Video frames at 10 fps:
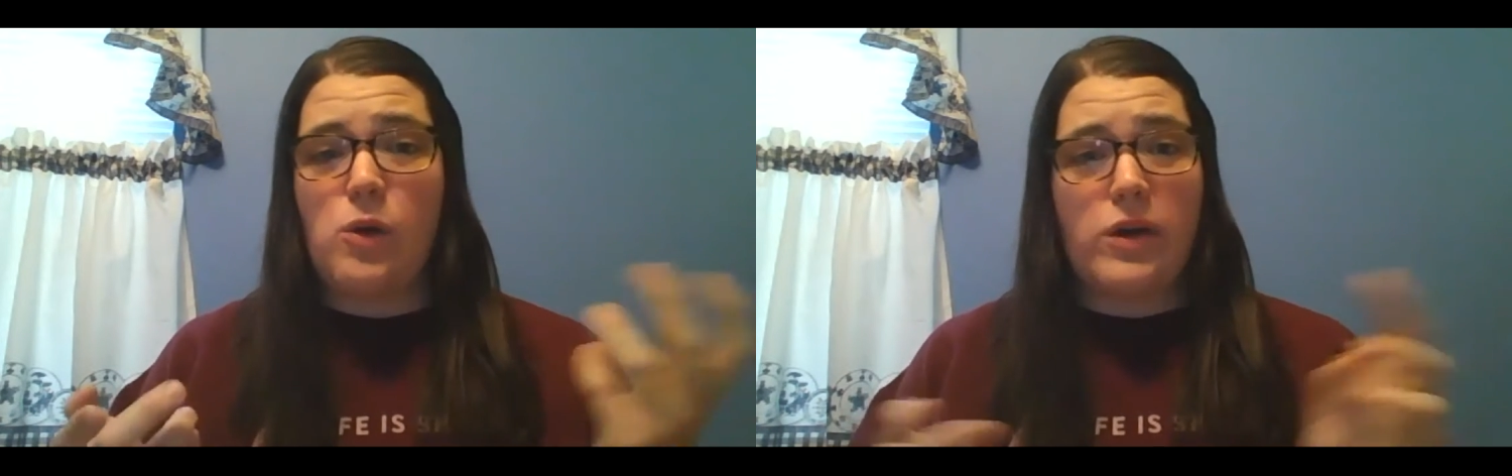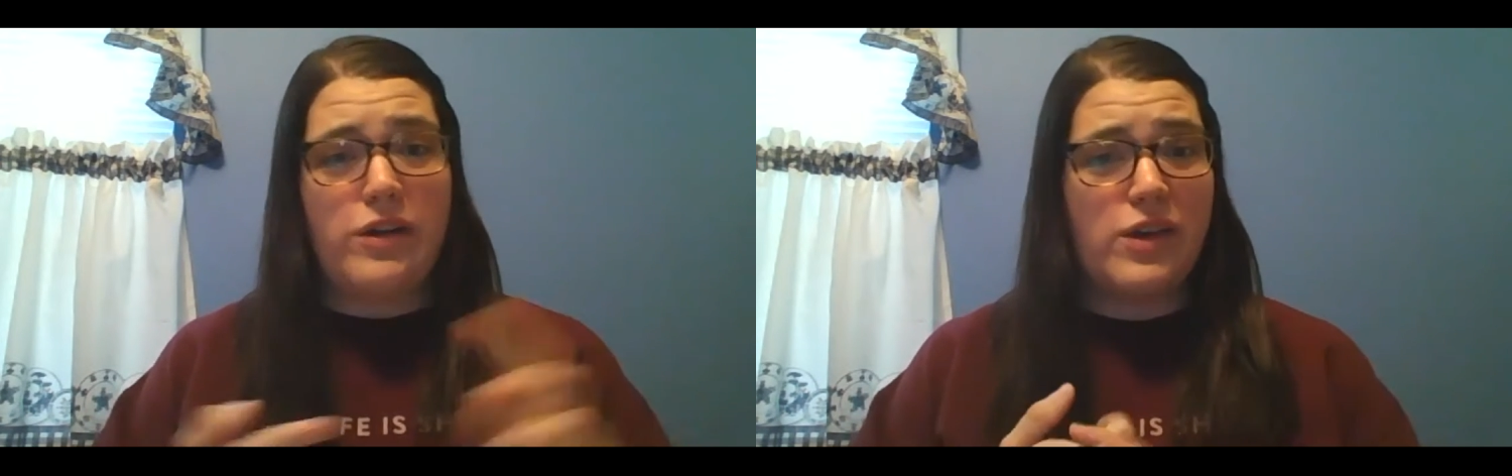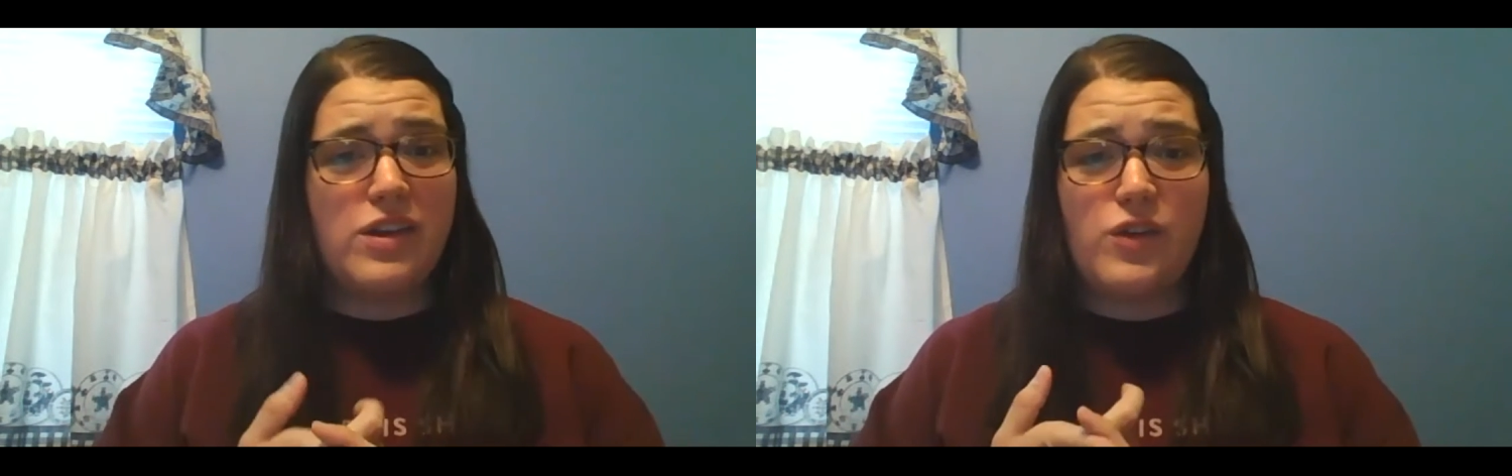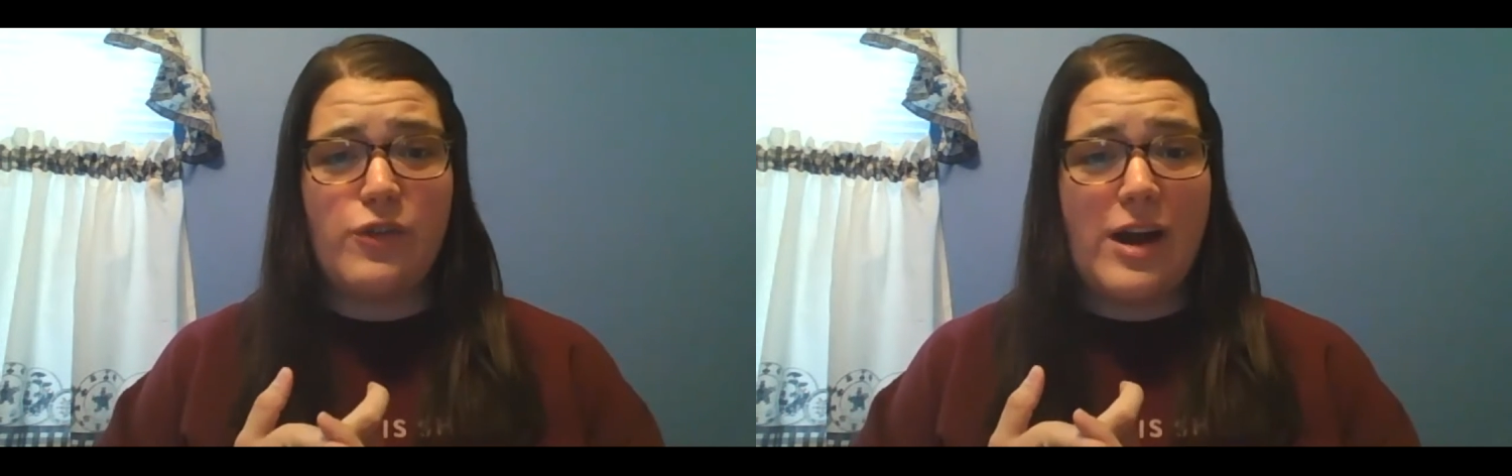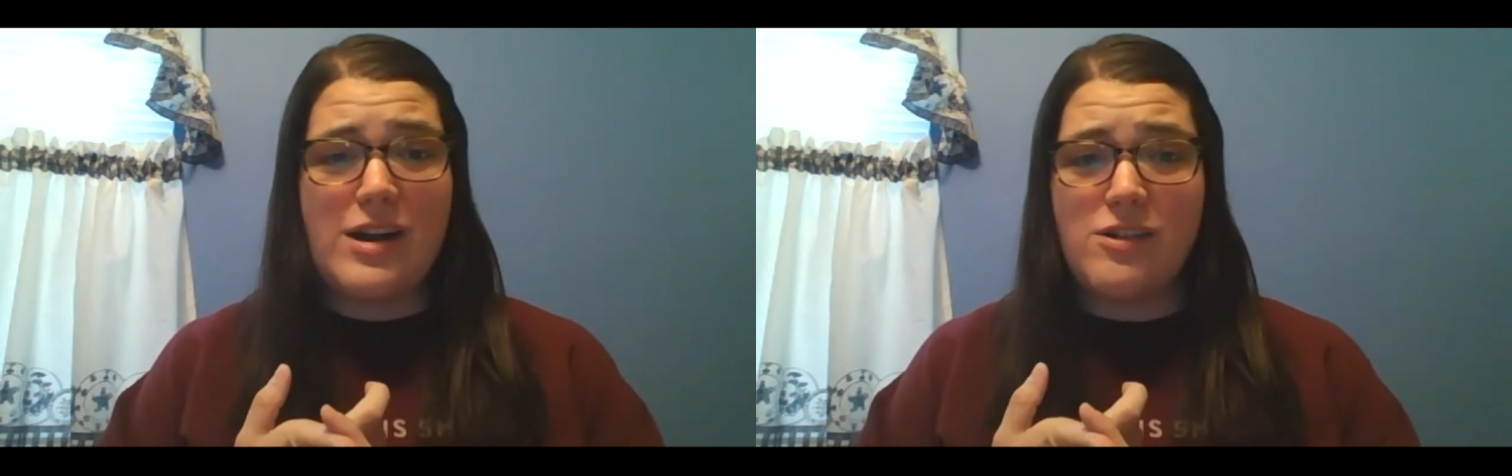or you could do
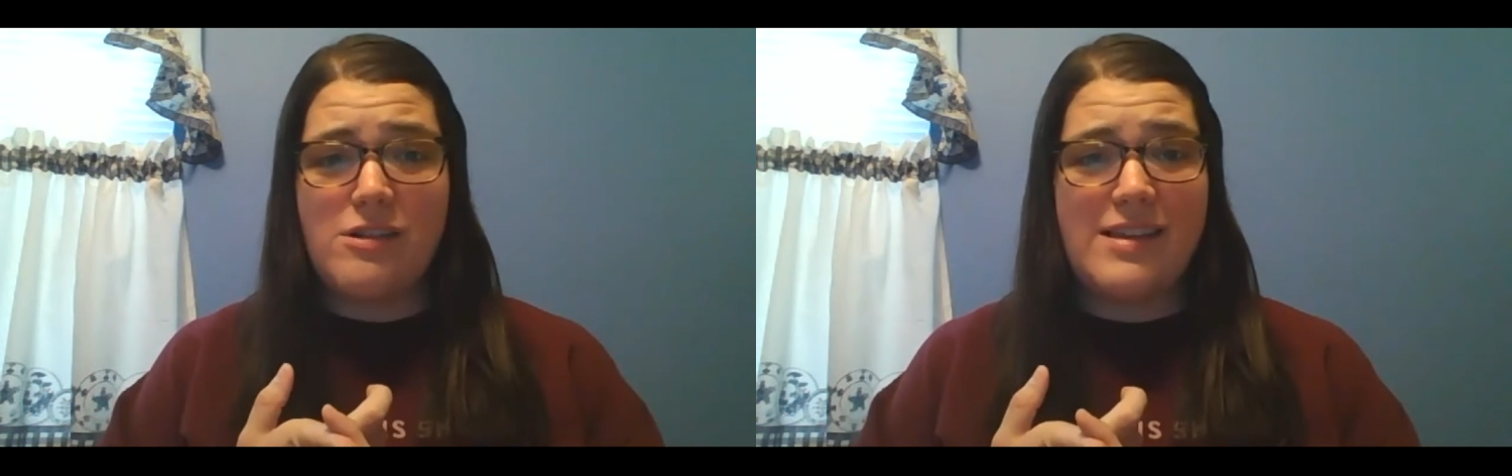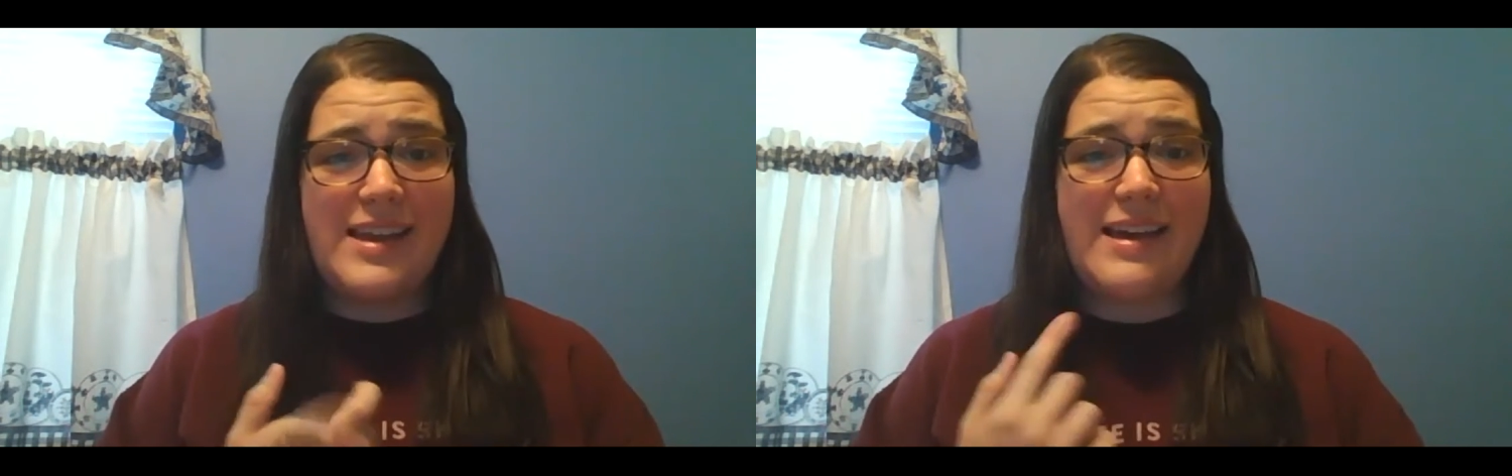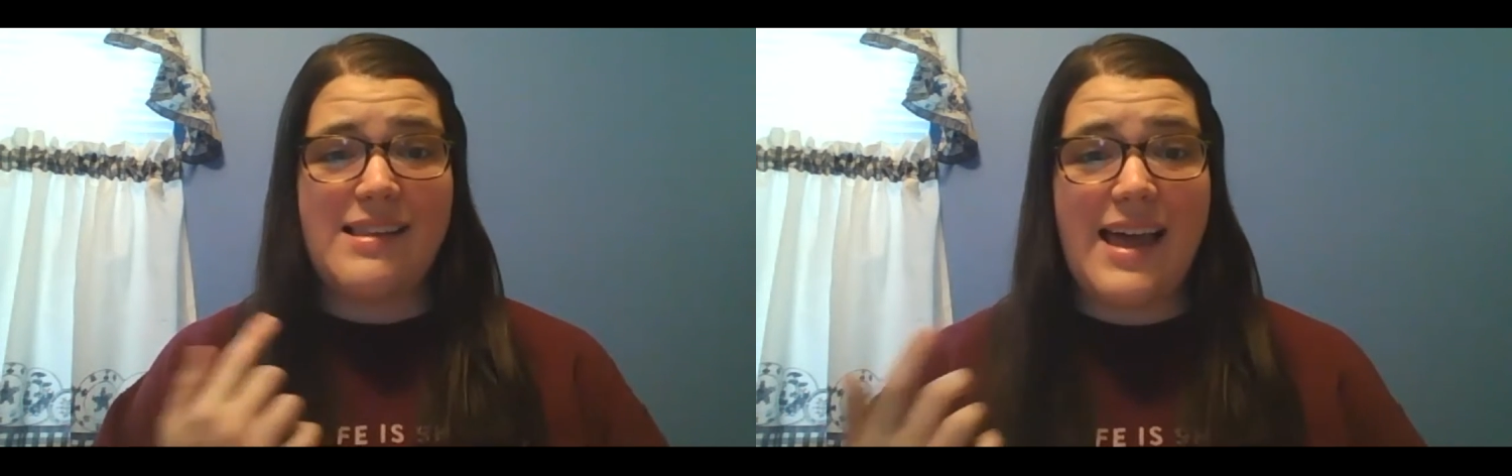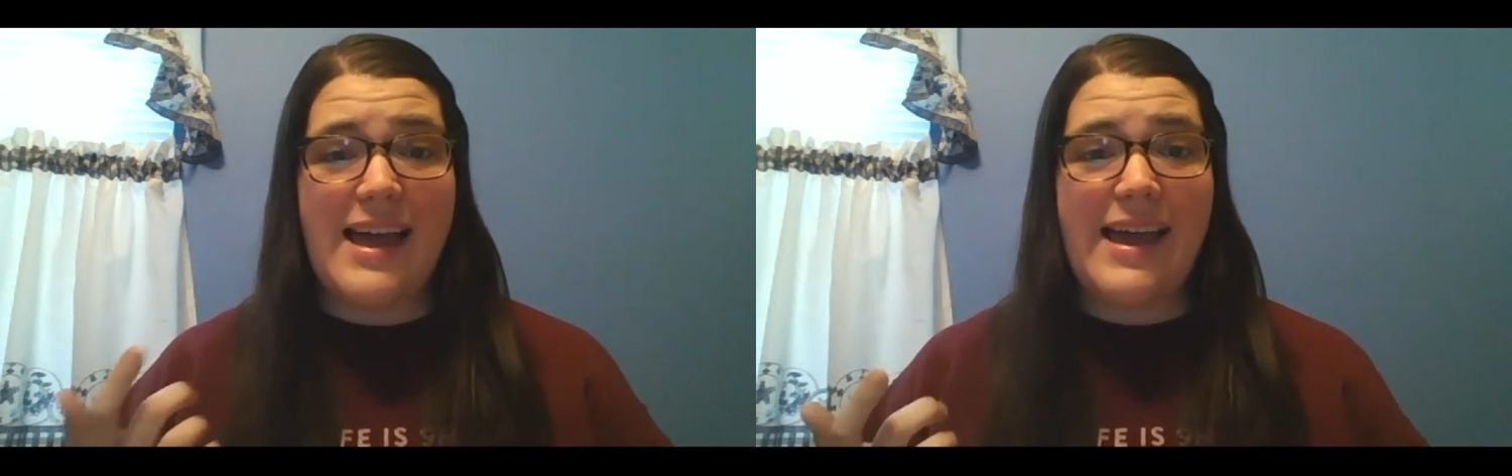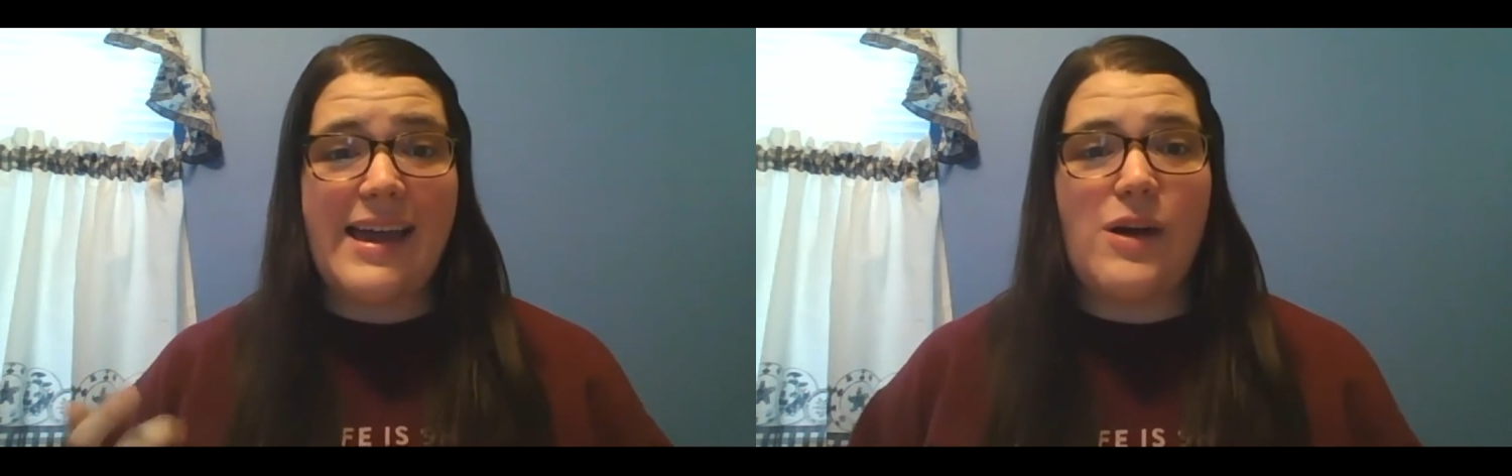Freckle
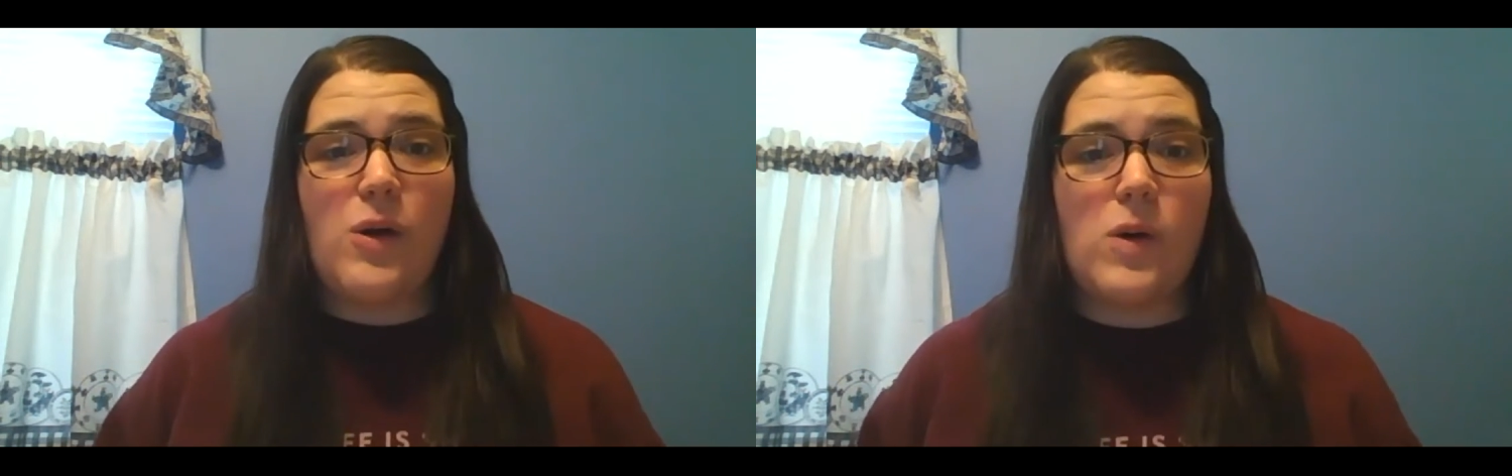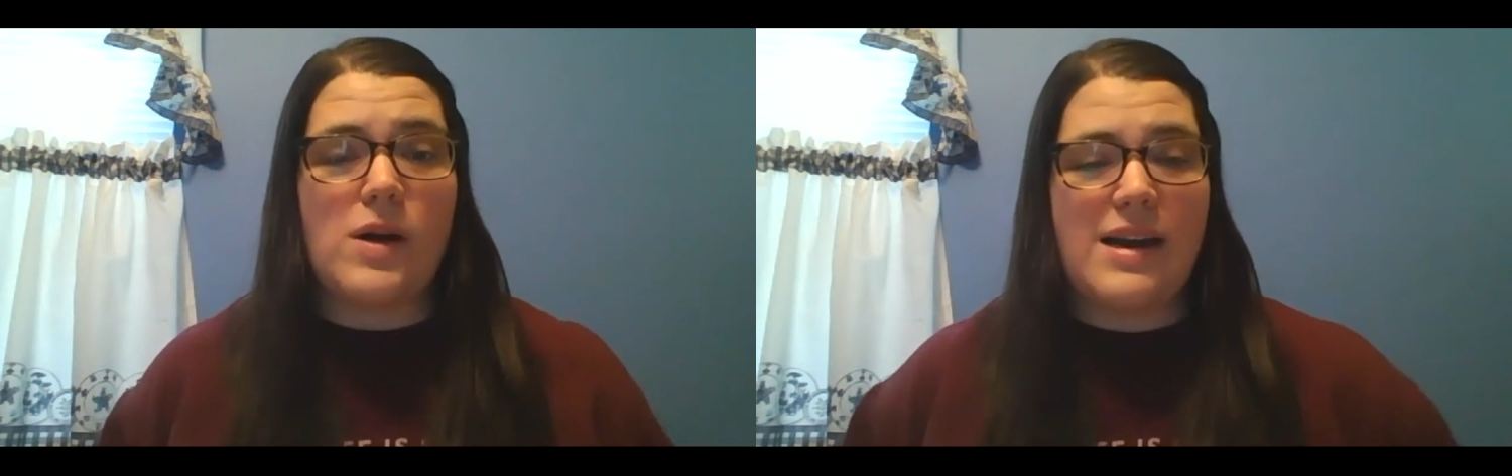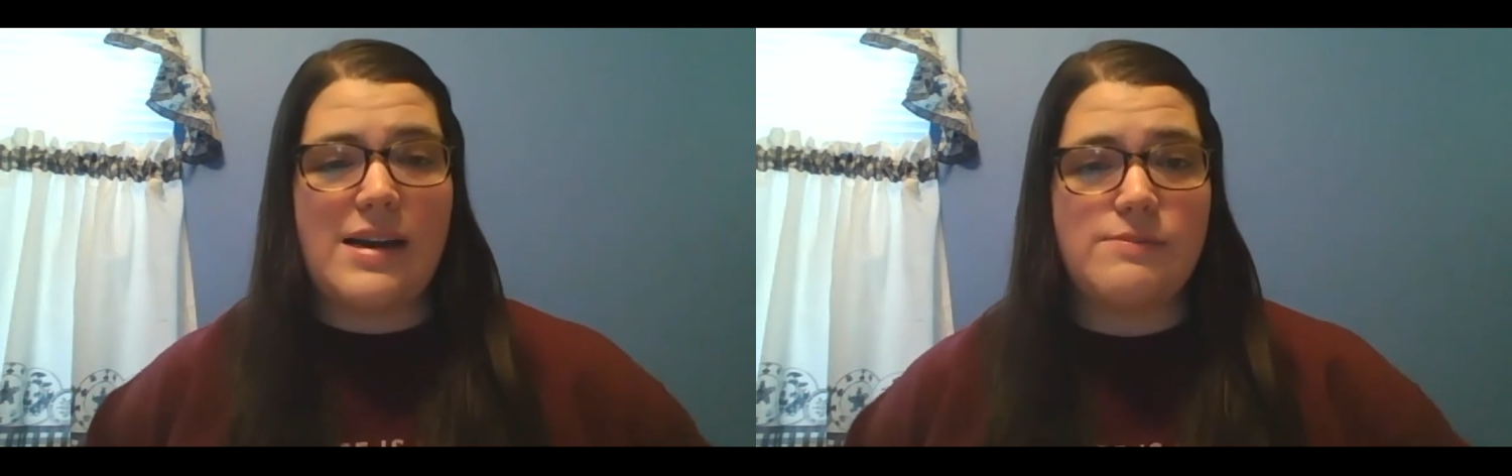ELA or